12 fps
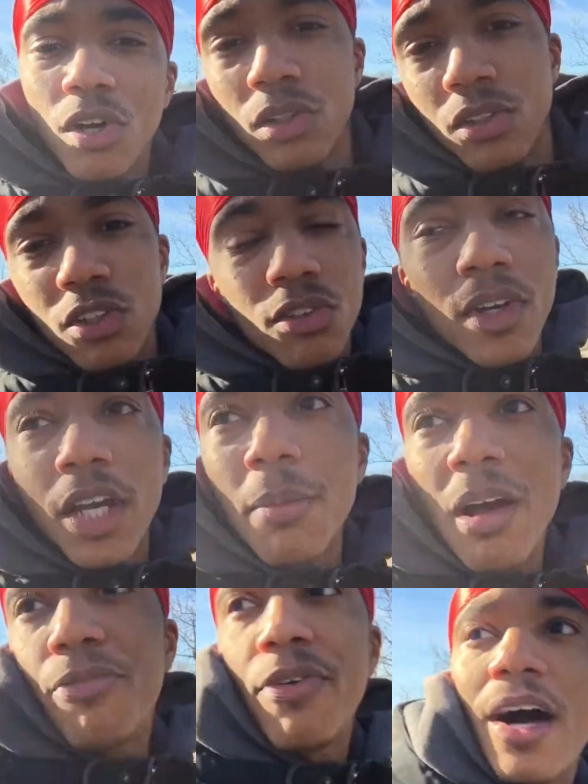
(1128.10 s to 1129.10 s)
on the gram I
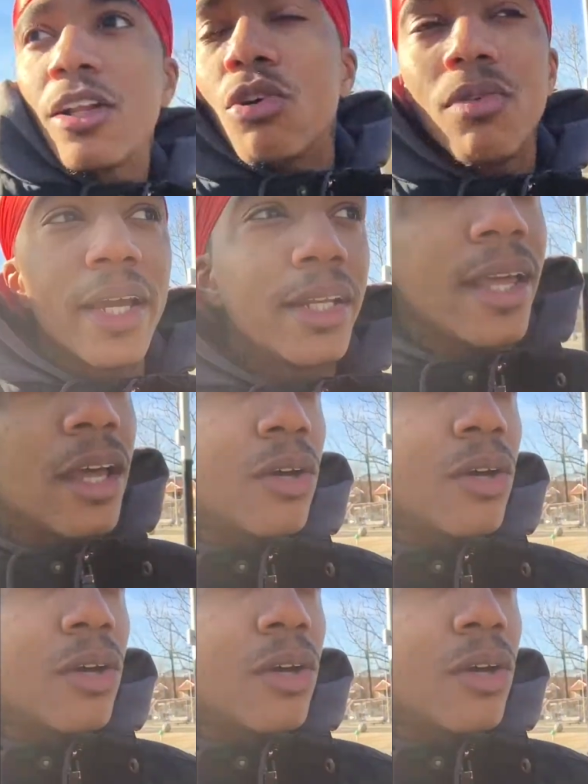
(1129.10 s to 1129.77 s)
follow right now.